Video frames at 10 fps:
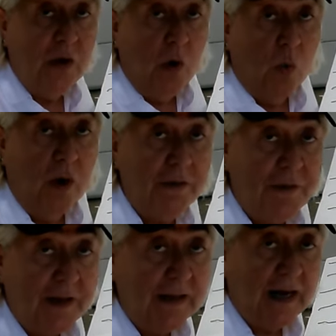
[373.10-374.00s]
one
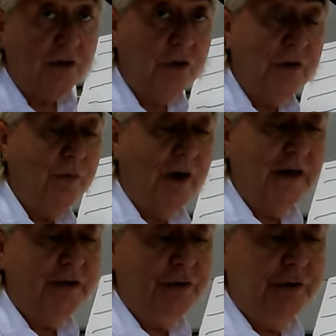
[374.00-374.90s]
thing that I could run
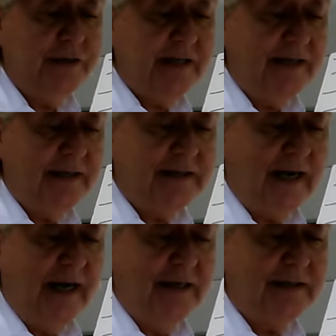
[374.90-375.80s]
into is that this
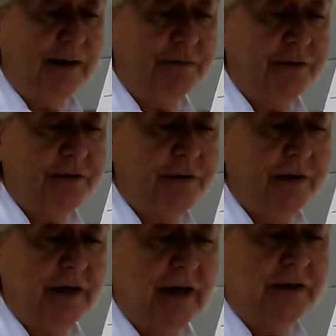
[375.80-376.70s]
guy ends up
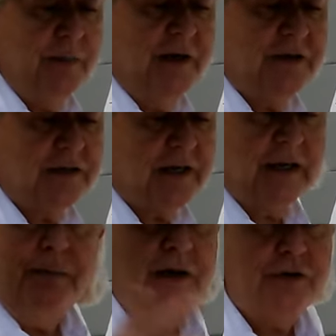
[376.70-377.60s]
turning out to be just like
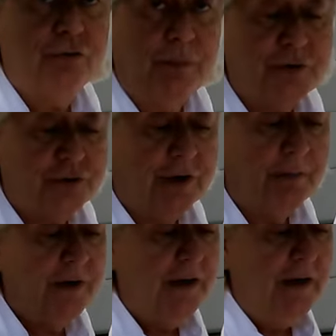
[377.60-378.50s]
a big trip strip.